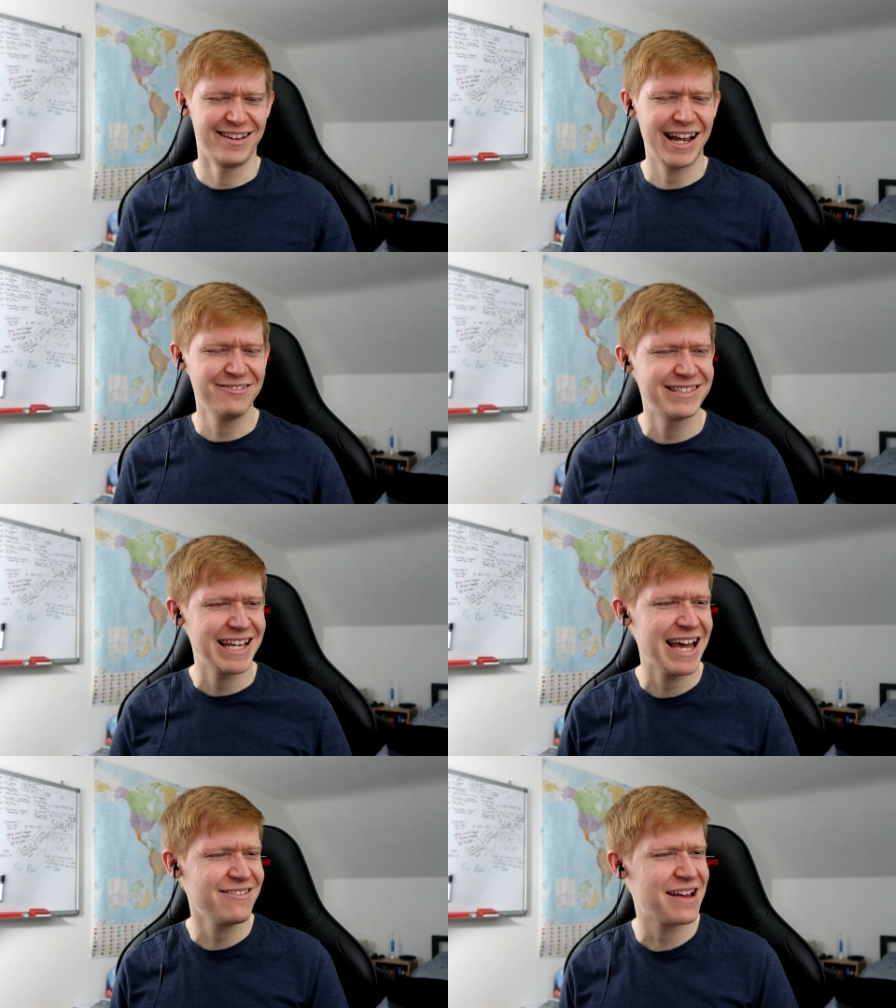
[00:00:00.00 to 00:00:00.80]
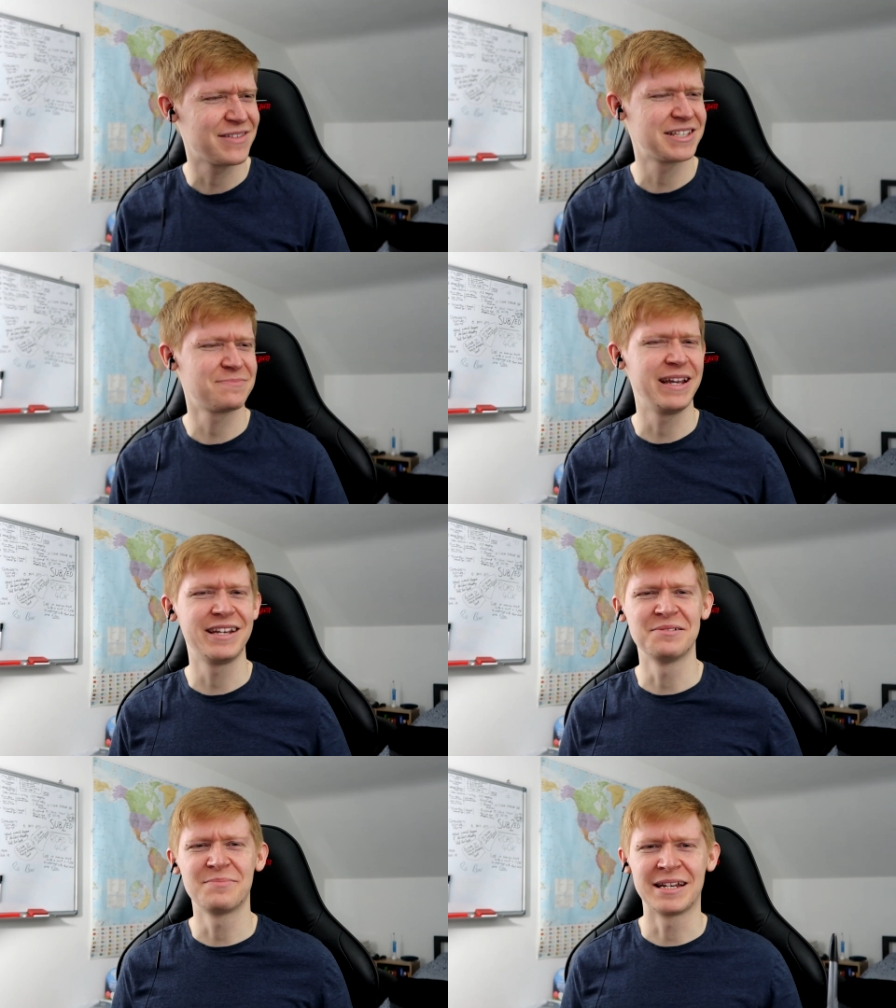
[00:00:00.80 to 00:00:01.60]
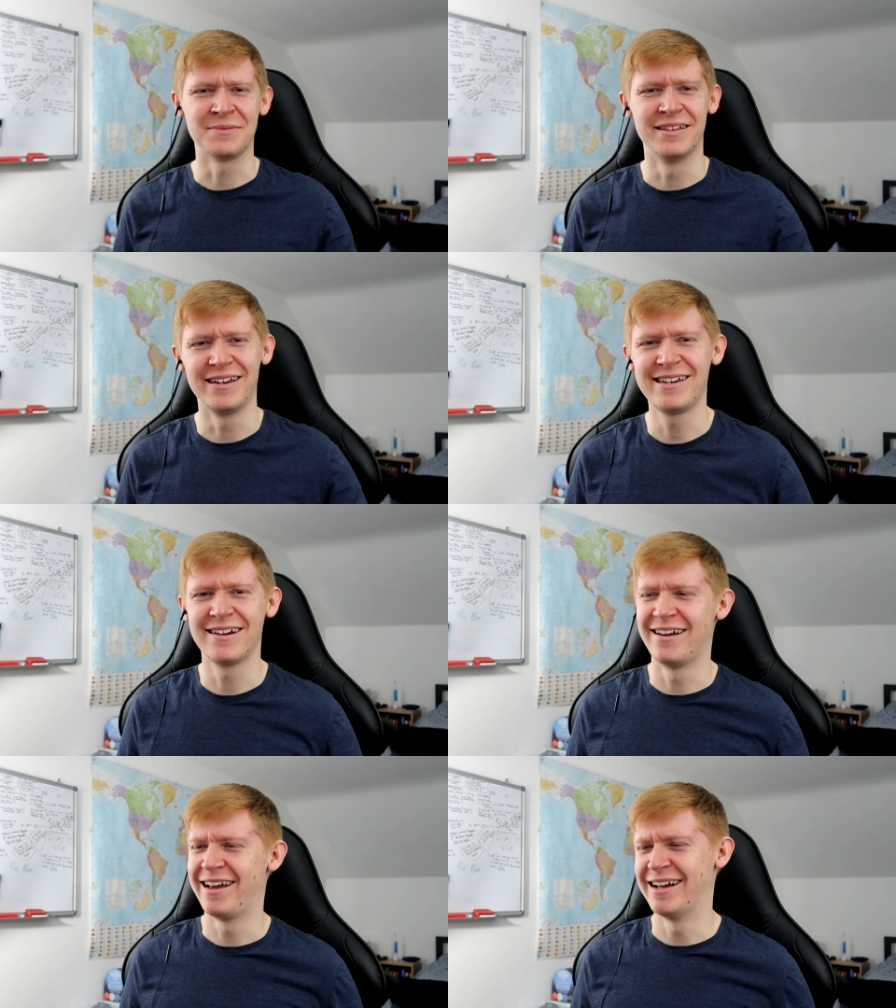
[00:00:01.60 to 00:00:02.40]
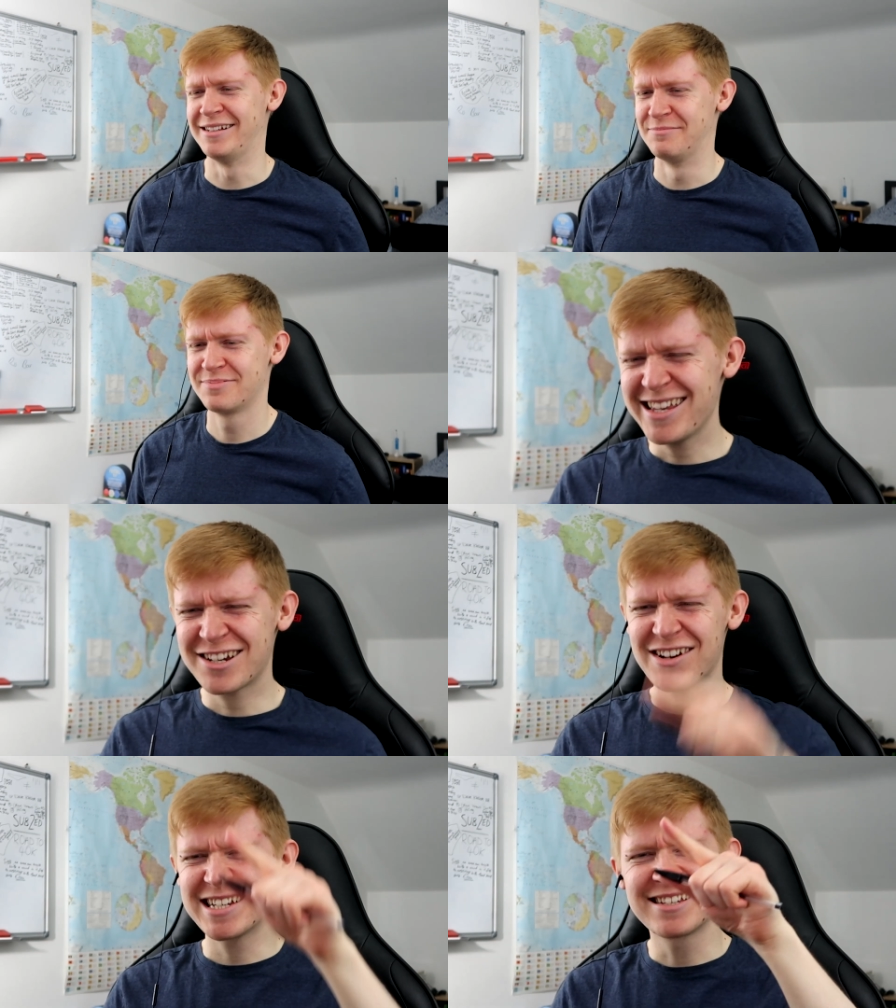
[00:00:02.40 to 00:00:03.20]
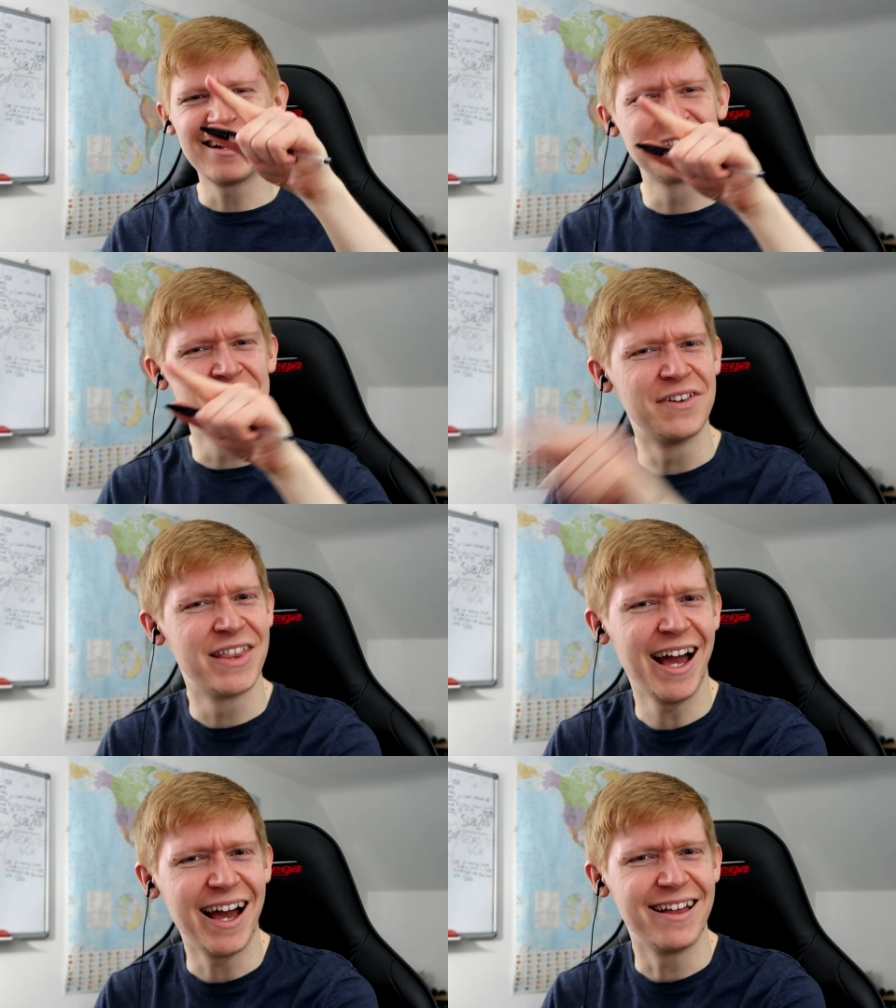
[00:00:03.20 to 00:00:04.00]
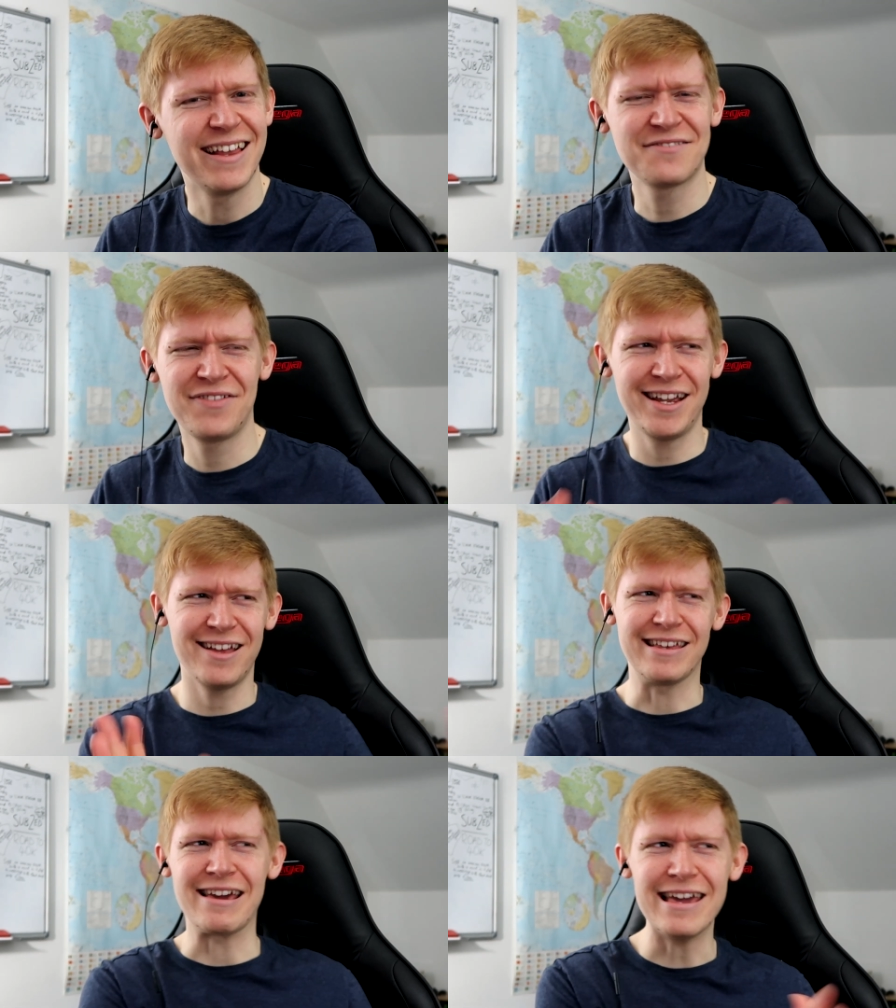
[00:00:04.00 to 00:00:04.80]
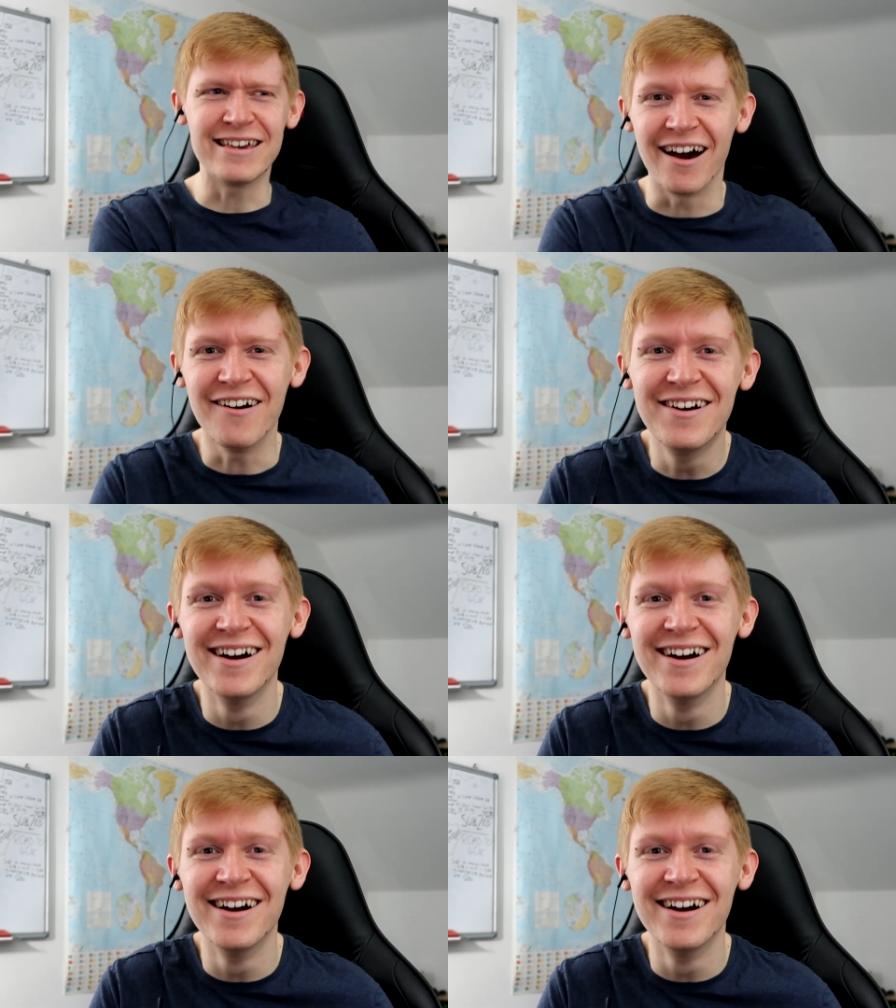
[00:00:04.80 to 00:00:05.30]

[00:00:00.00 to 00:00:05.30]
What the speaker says: How dare he have a speech impediment that he can't help? Let's criticise him for that. Let's forget the ego